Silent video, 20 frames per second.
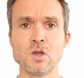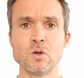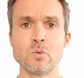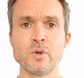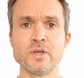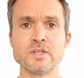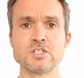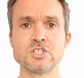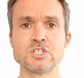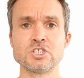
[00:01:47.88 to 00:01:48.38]

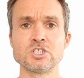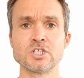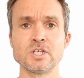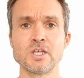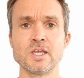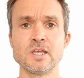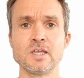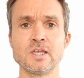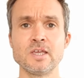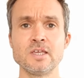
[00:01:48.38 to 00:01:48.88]
which
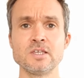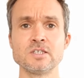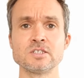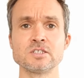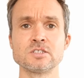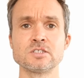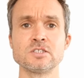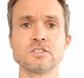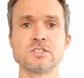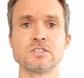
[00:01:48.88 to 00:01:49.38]
is
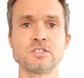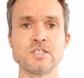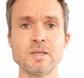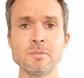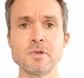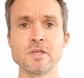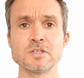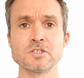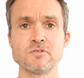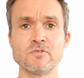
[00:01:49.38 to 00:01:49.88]

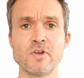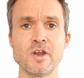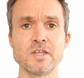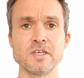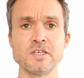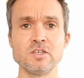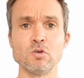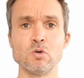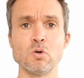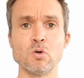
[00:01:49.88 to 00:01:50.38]
similar to
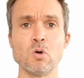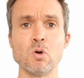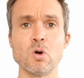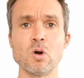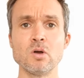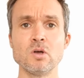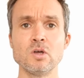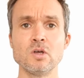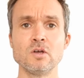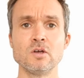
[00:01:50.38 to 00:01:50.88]
running your